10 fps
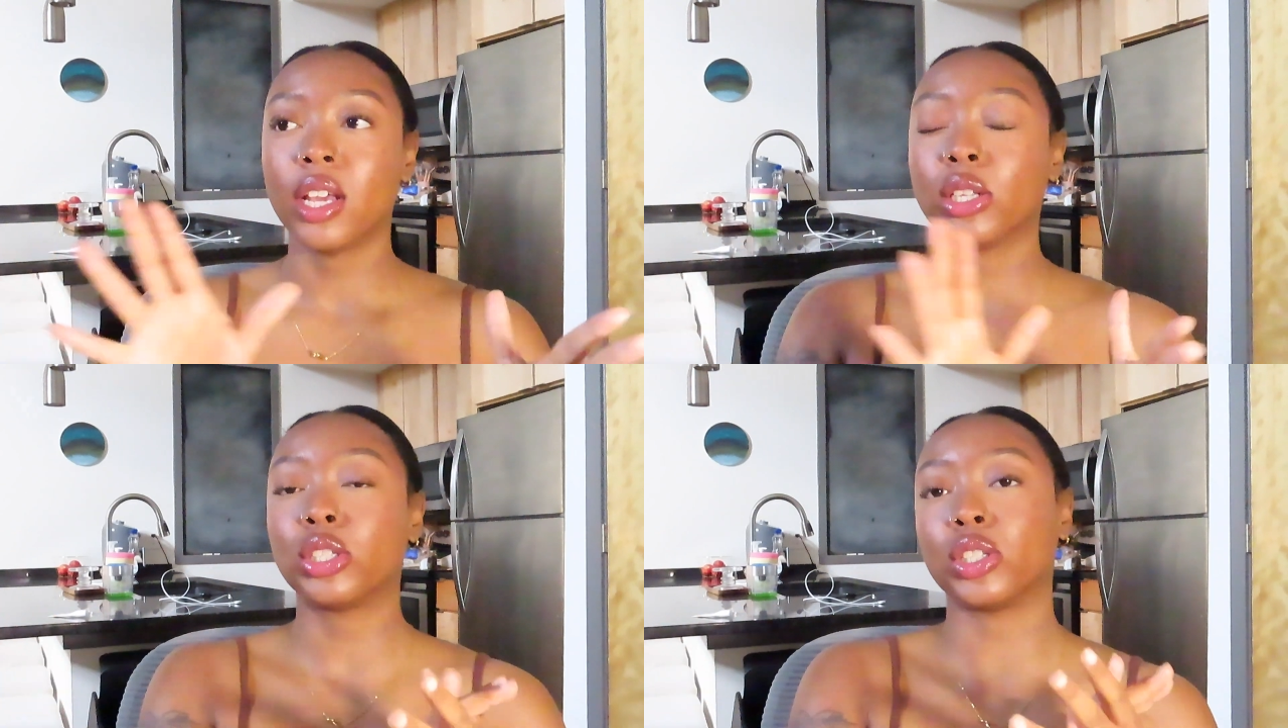
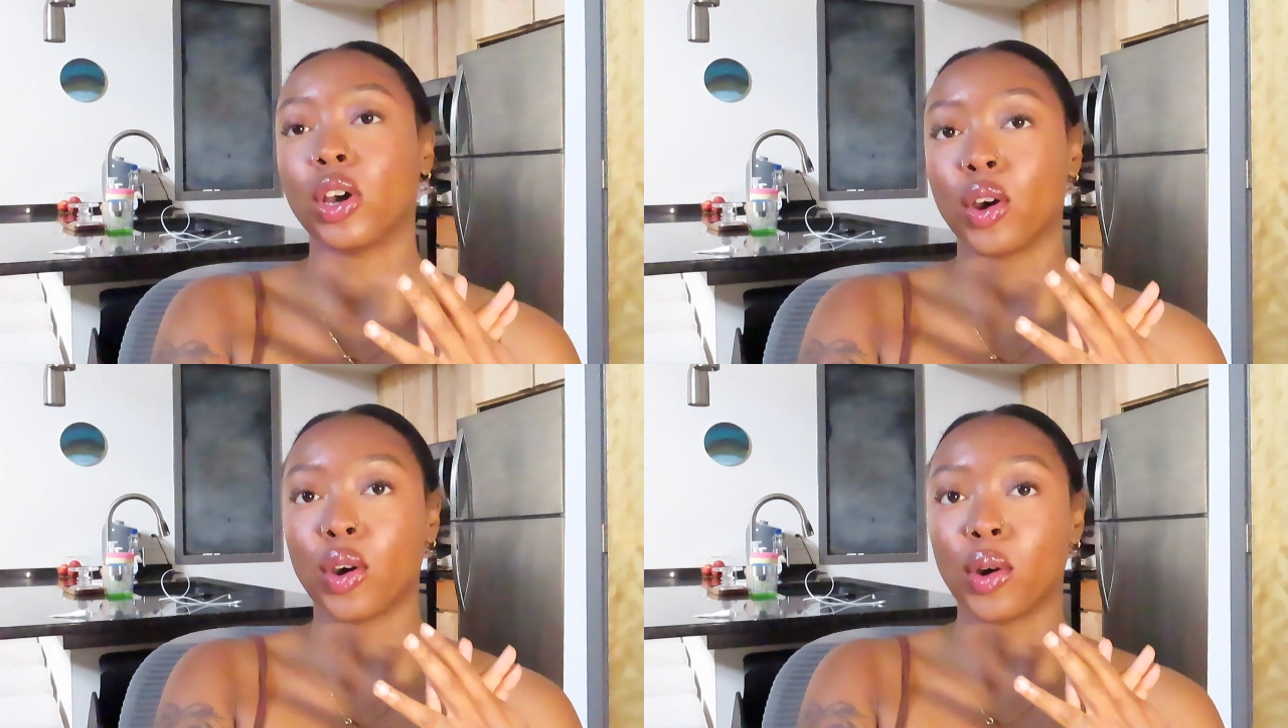
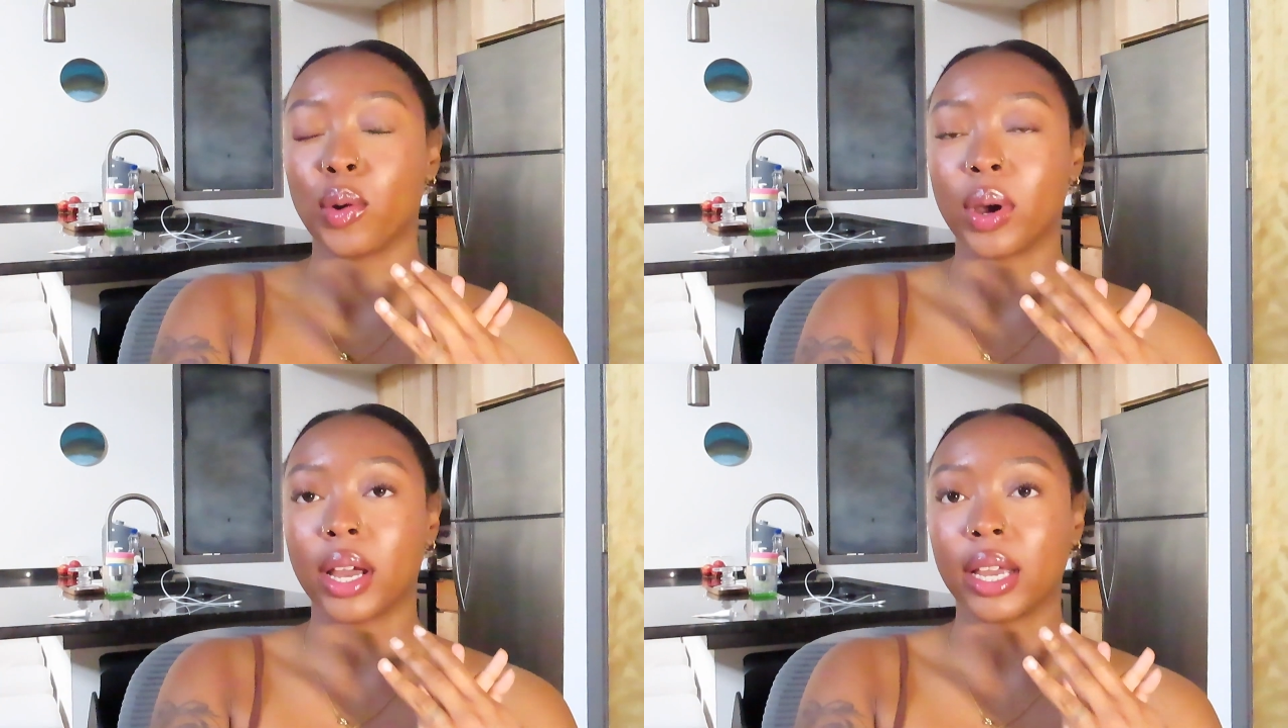
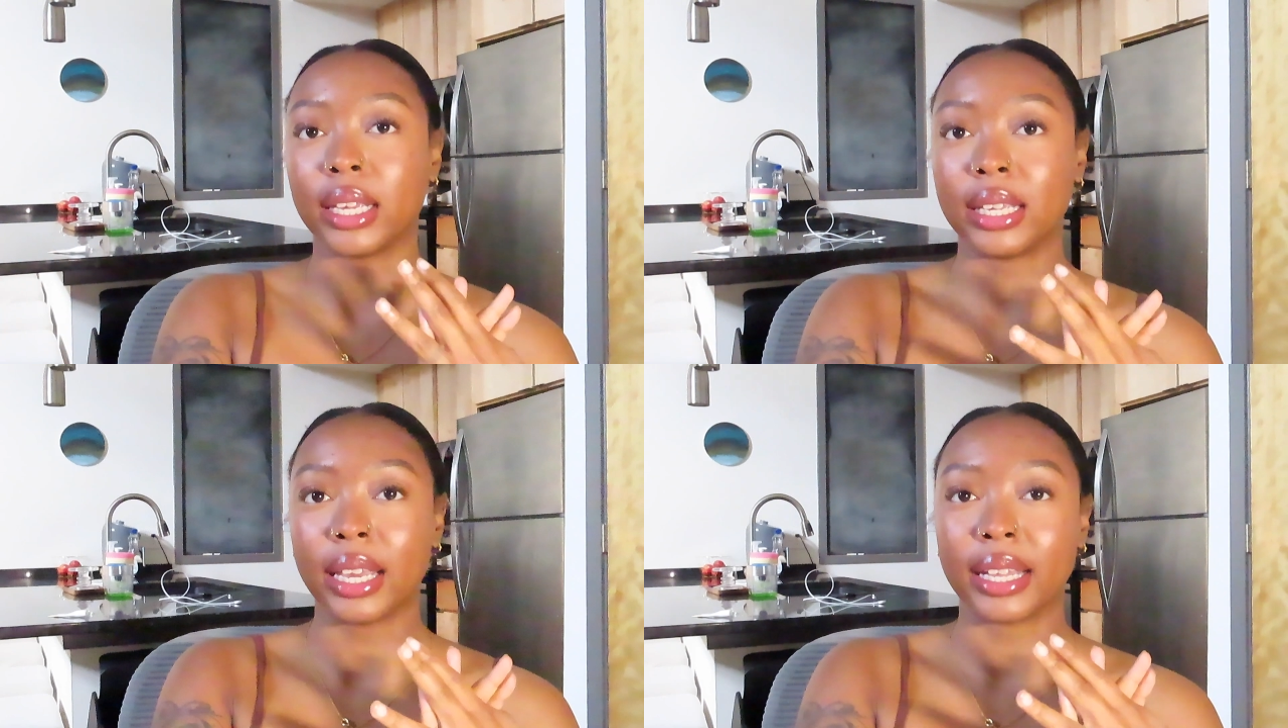So
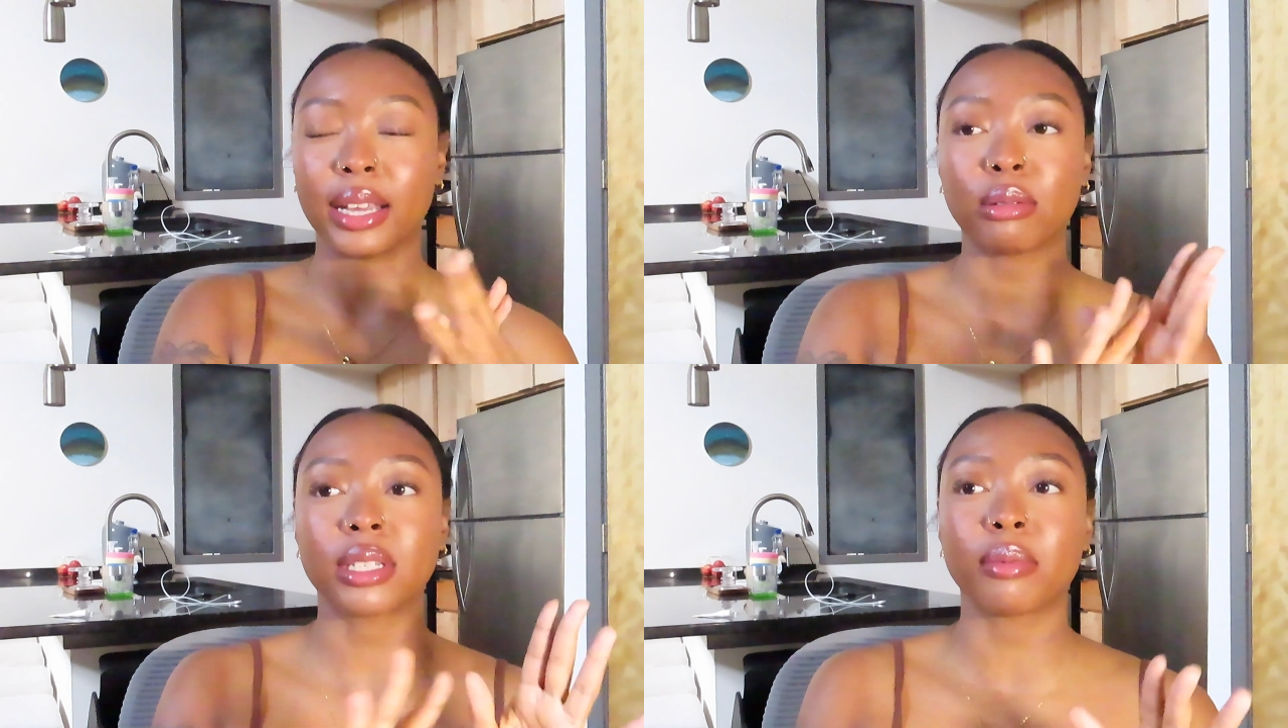yeah,
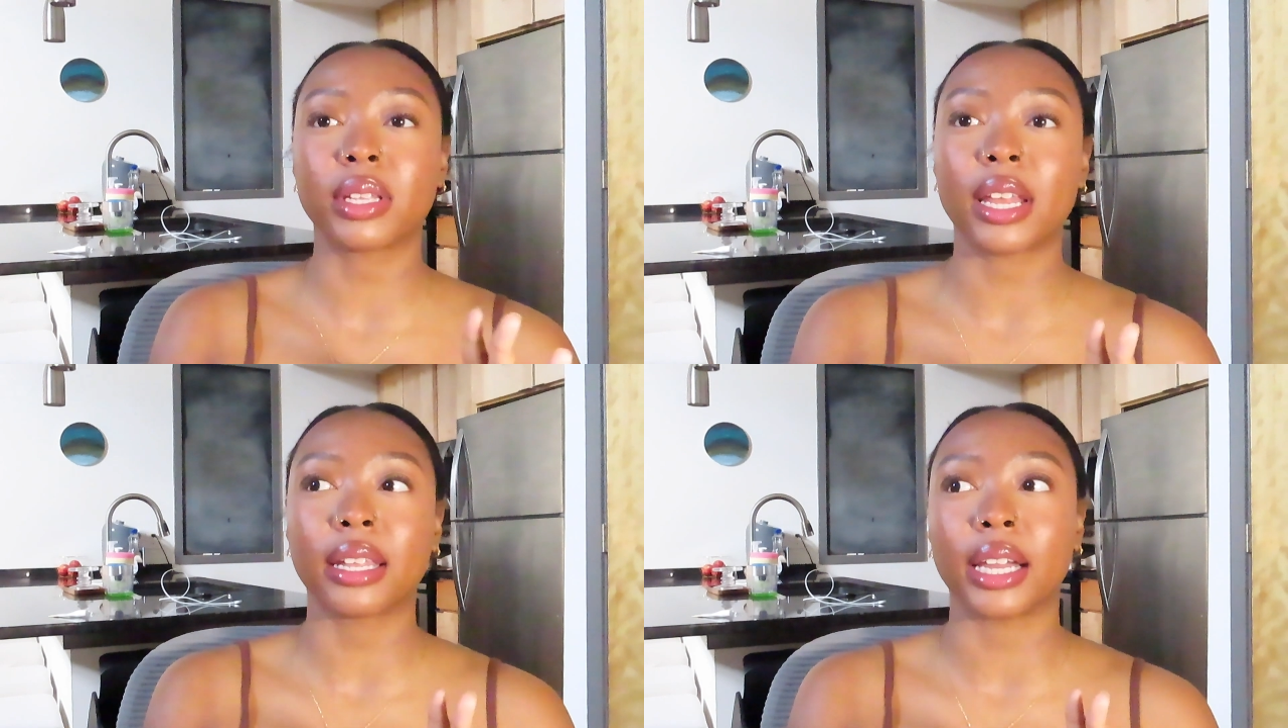that was
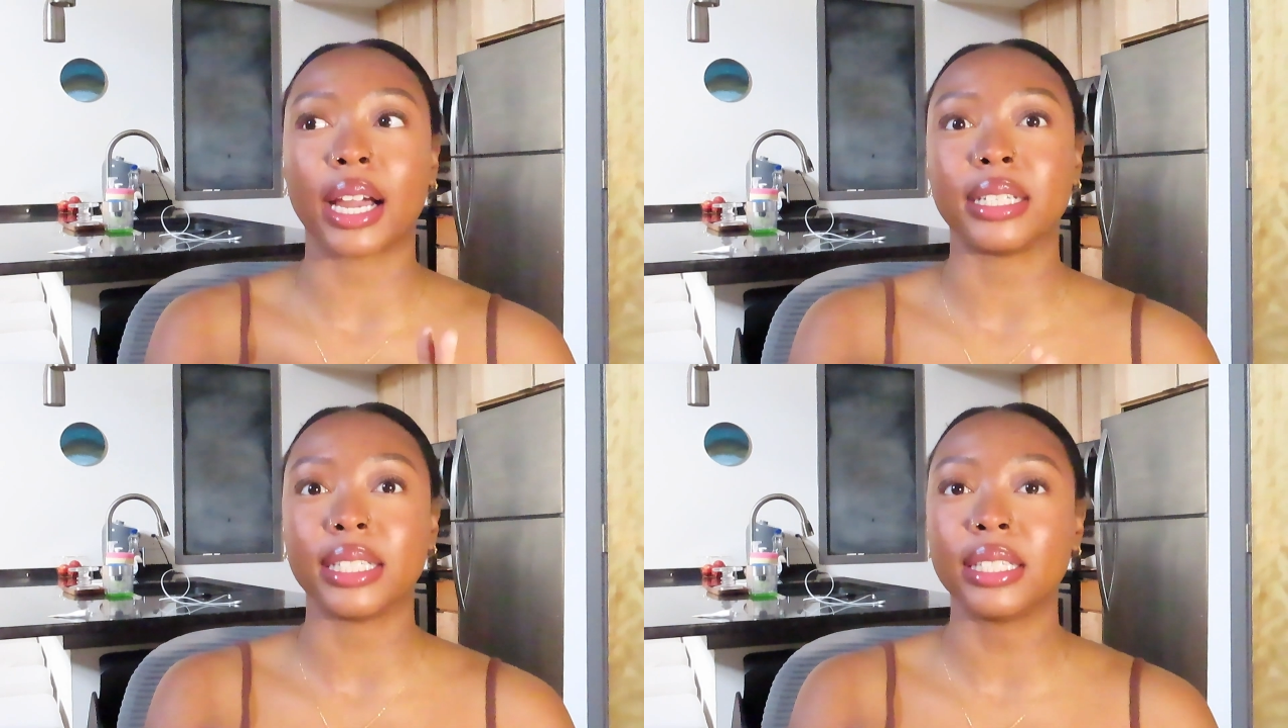something that like
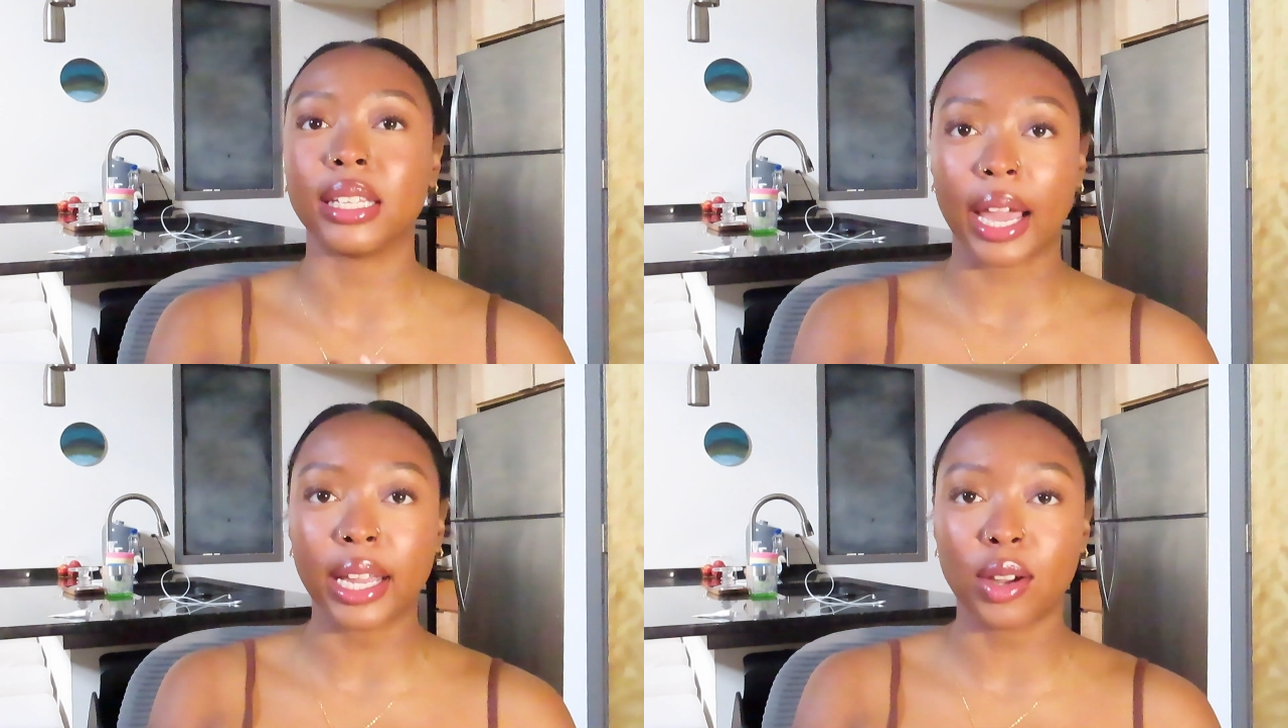I didn't
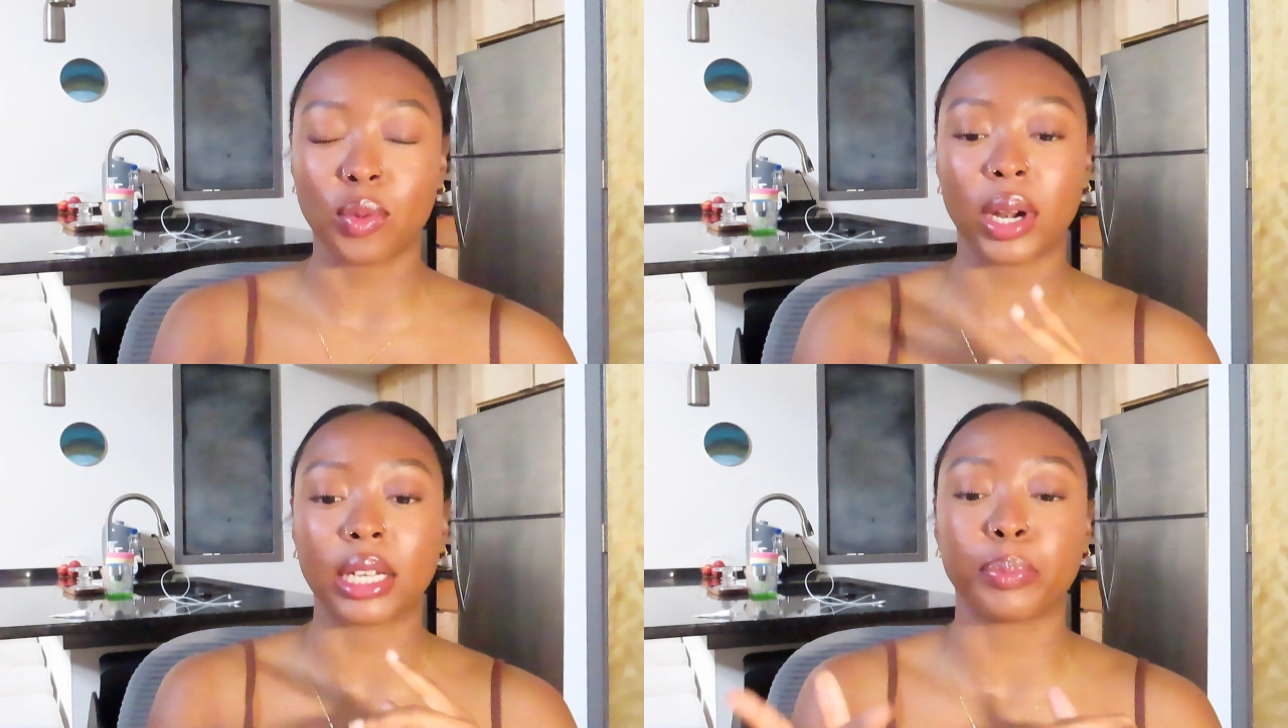like
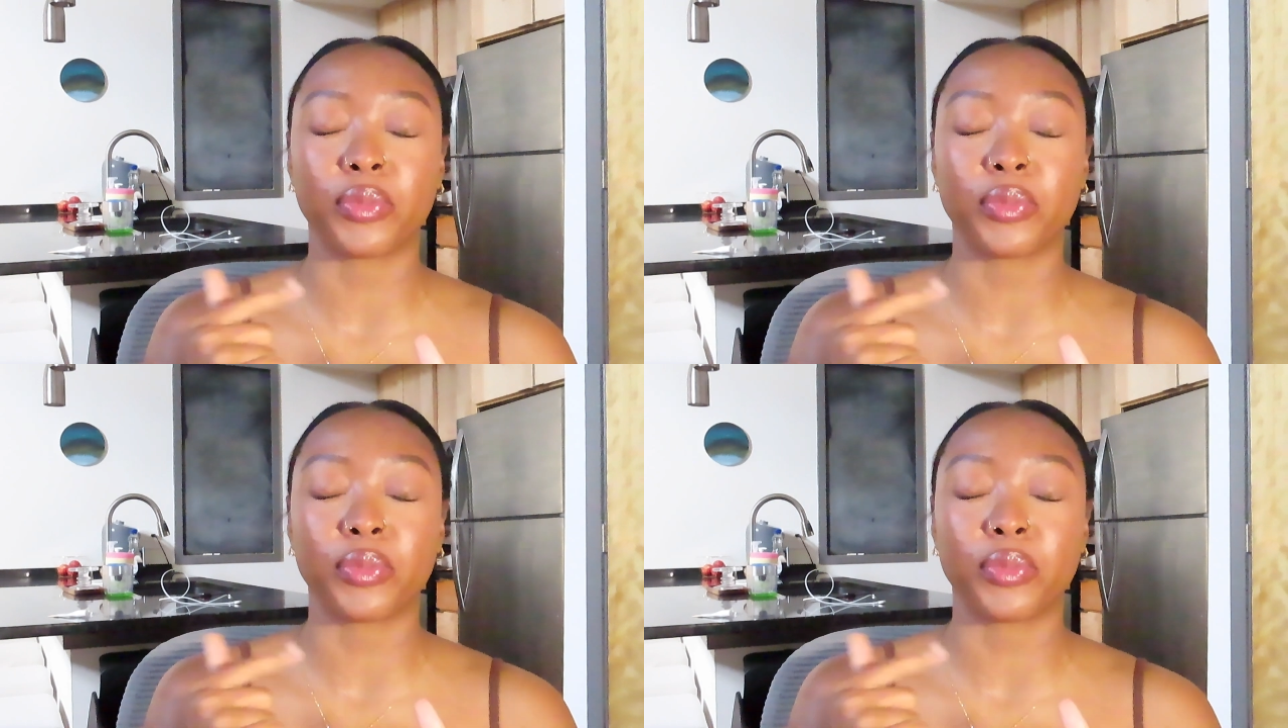when I